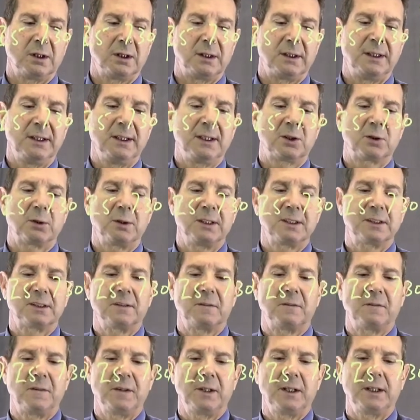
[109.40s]
Decreased
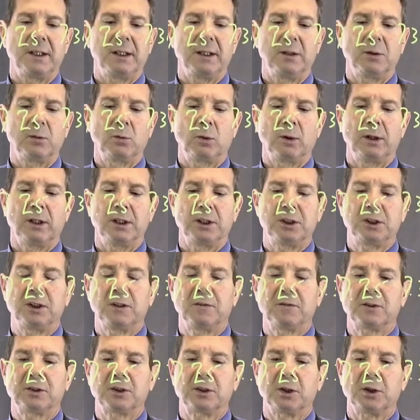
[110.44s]
affinity when it
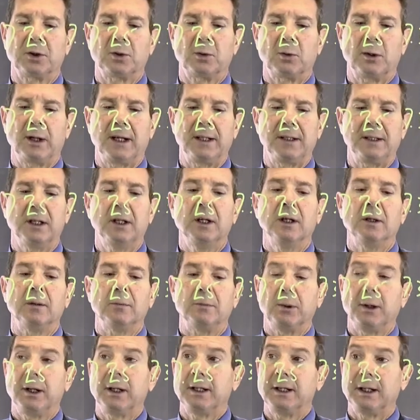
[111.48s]
shifts to the right,
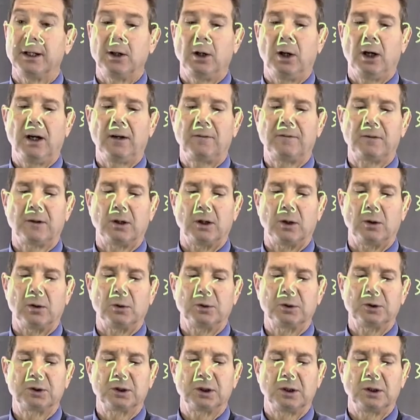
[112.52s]
but it
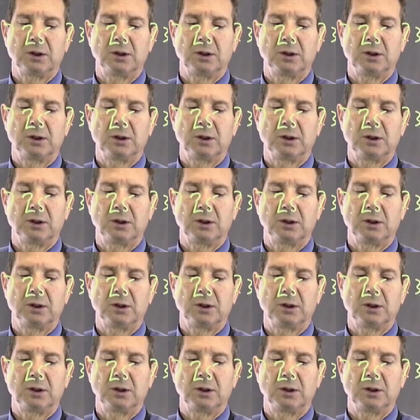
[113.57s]
offloads